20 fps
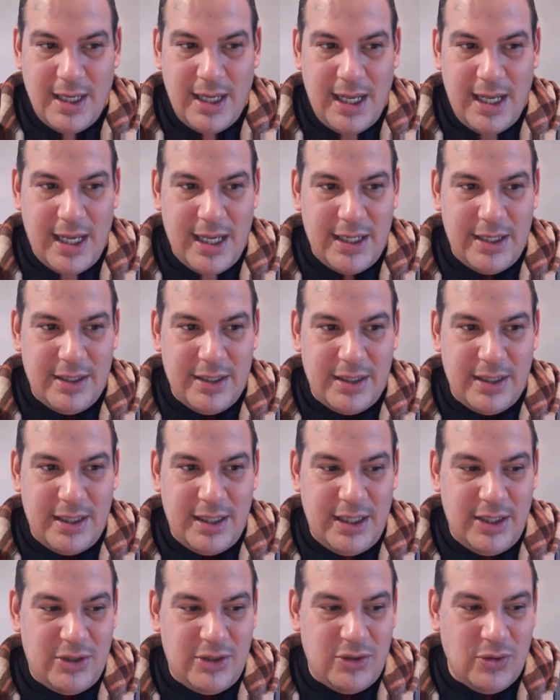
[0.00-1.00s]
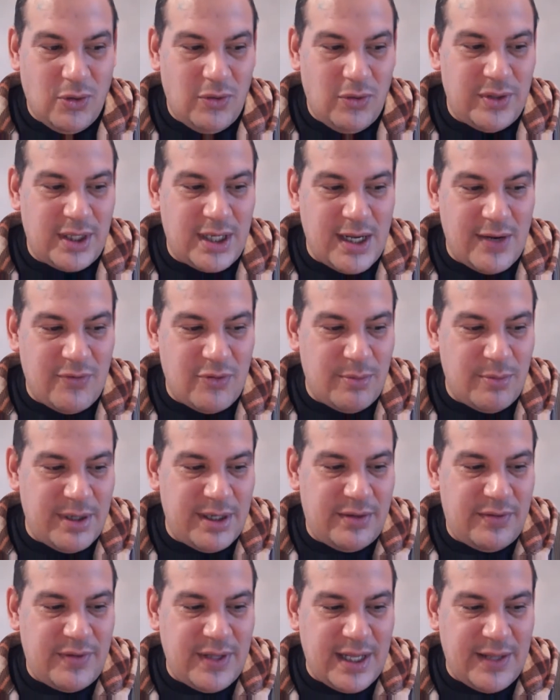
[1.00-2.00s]
And he told the
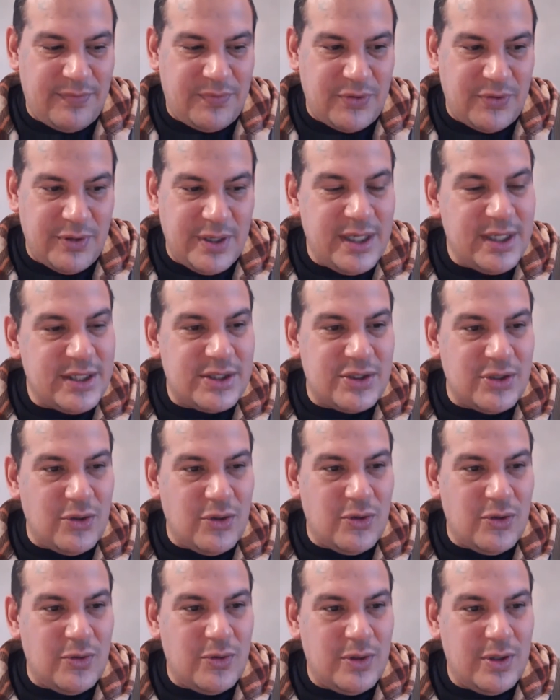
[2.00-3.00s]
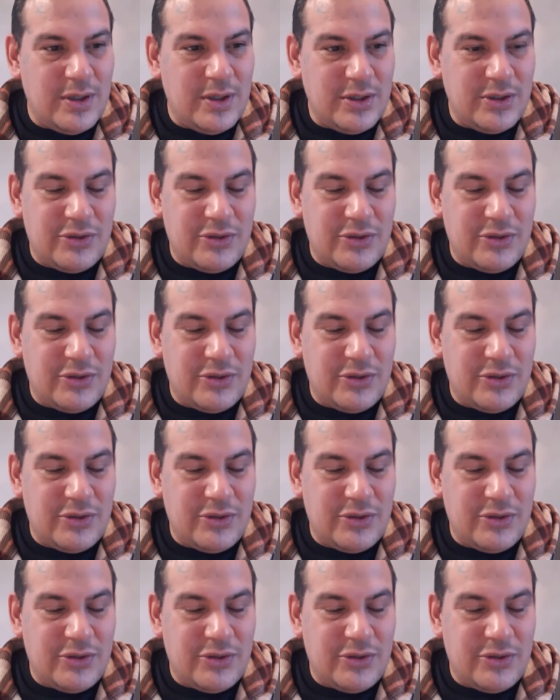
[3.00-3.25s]
government that there is no